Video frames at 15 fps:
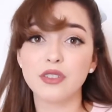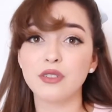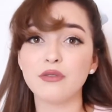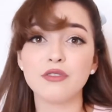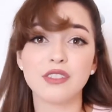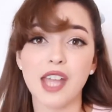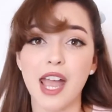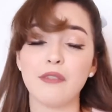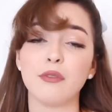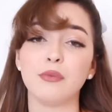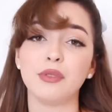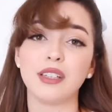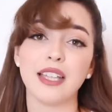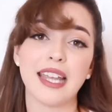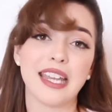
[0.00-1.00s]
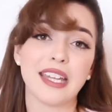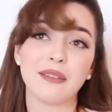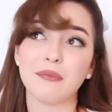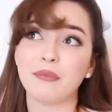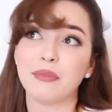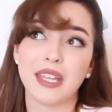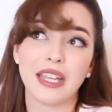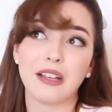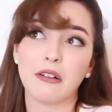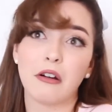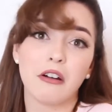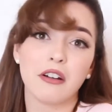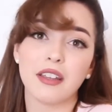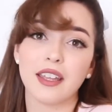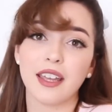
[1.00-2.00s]
do just have a plain pink
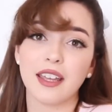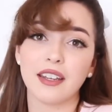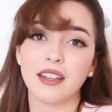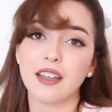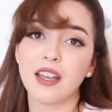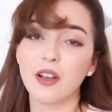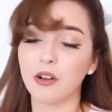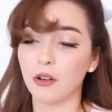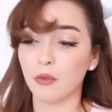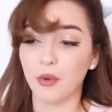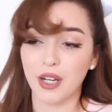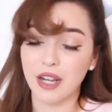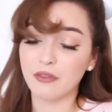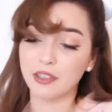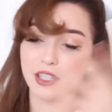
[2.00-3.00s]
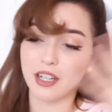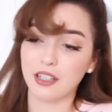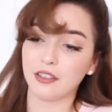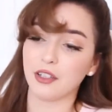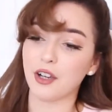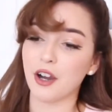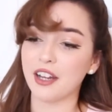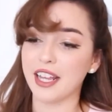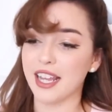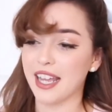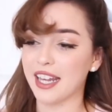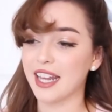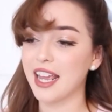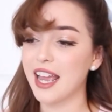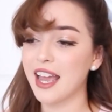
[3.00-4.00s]
cardigan or whatever color
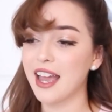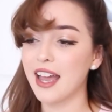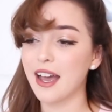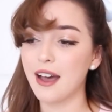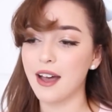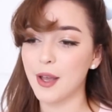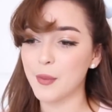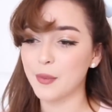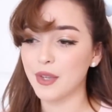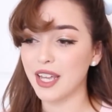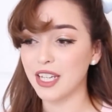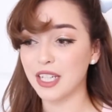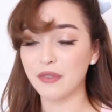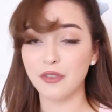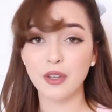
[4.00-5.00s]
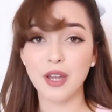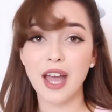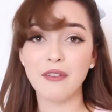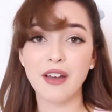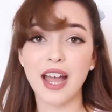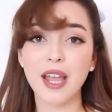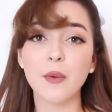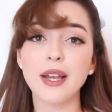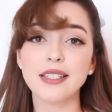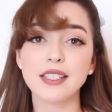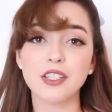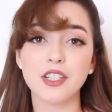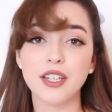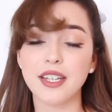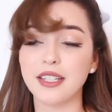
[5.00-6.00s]
cardigan, and if you have
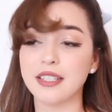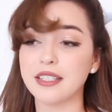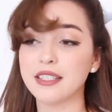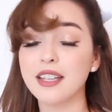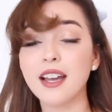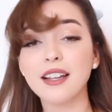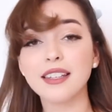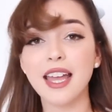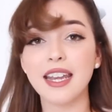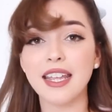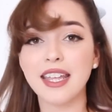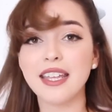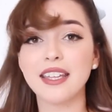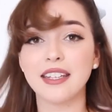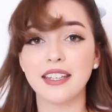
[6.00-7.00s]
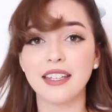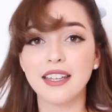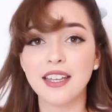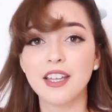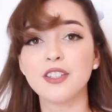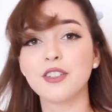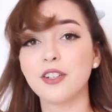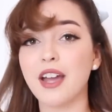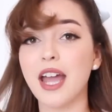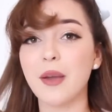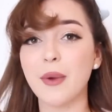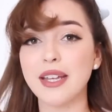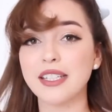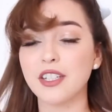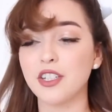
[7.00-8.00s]
high-waisted jeans, tuck that in to your
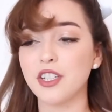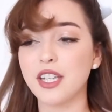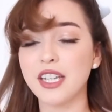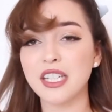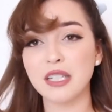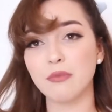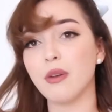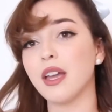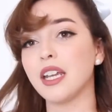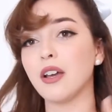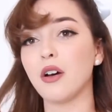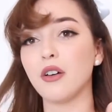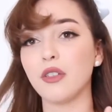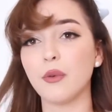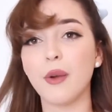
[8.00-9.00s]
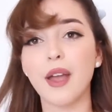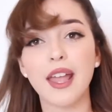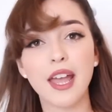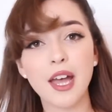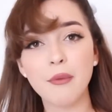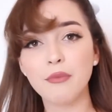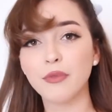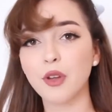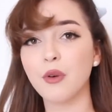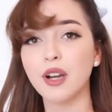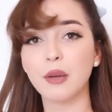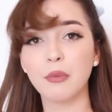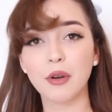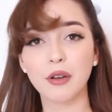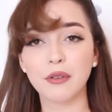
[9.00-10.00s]
high-waisted jeans, button it all the way up, throw
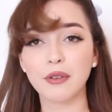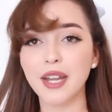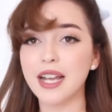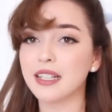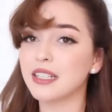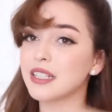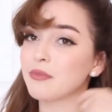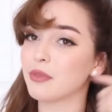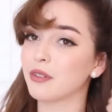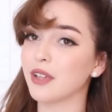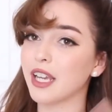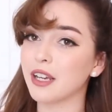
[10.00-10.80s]
on a pearl necklace, pearl